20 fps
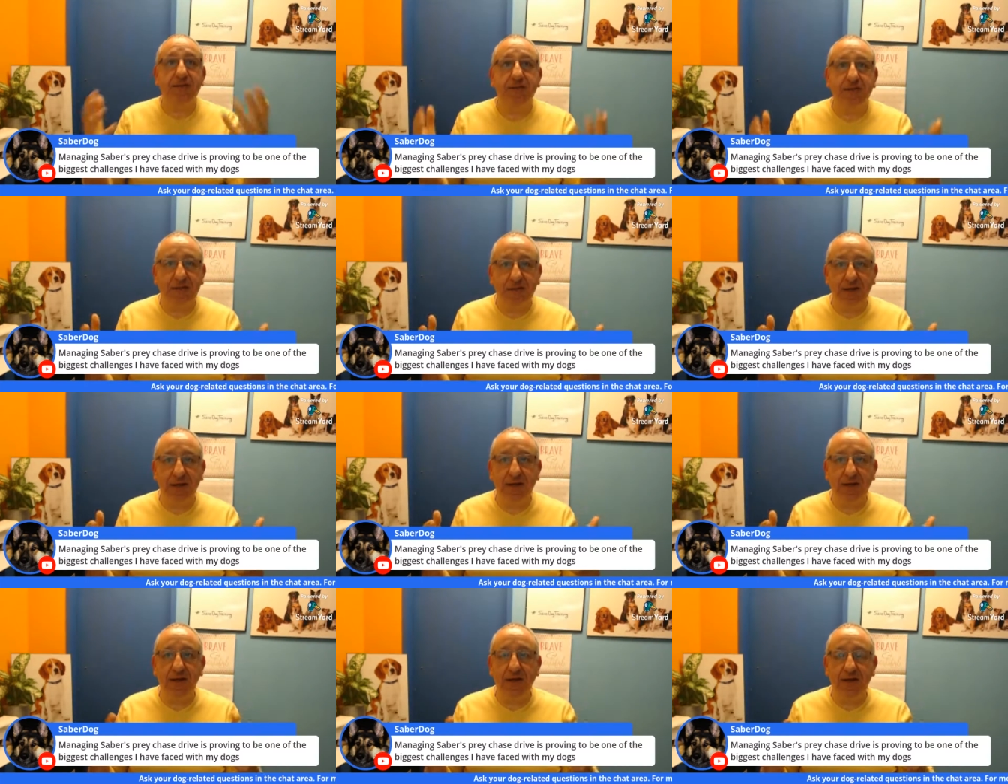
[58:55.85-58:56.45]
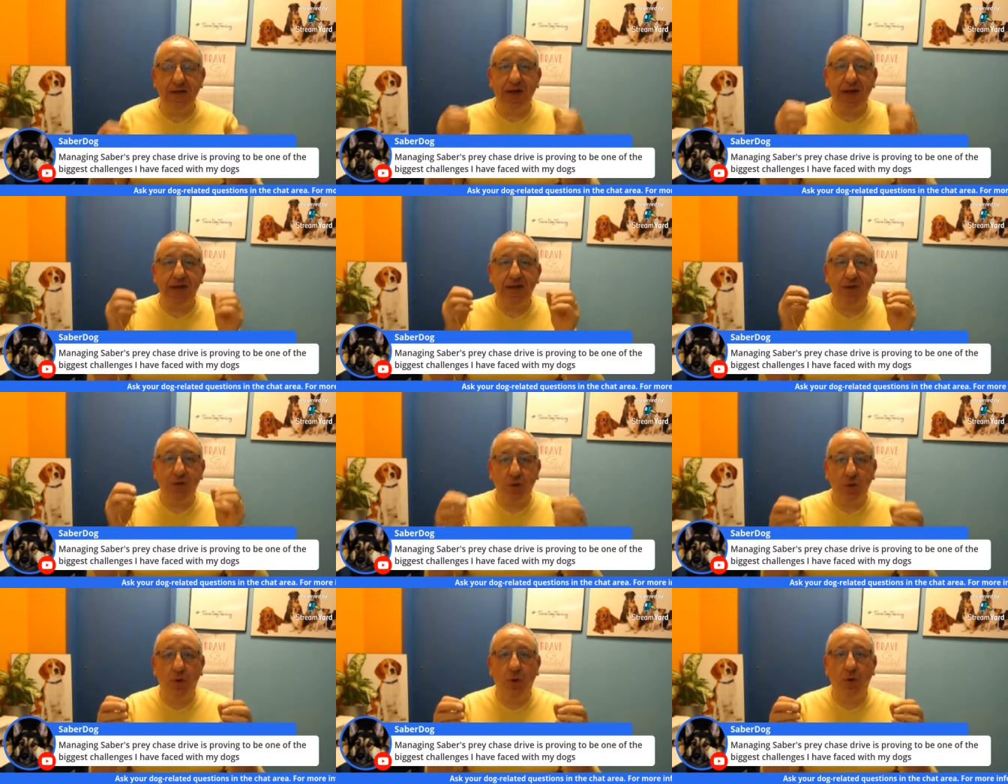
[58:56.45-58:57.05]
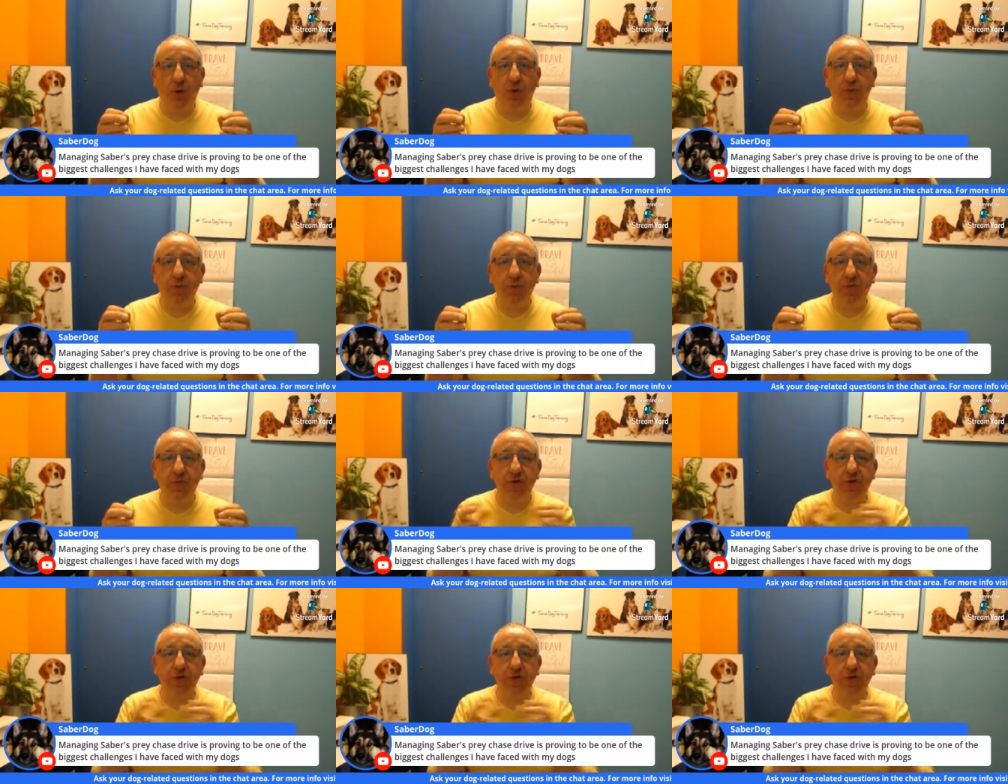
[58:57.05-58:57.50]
this technique at home.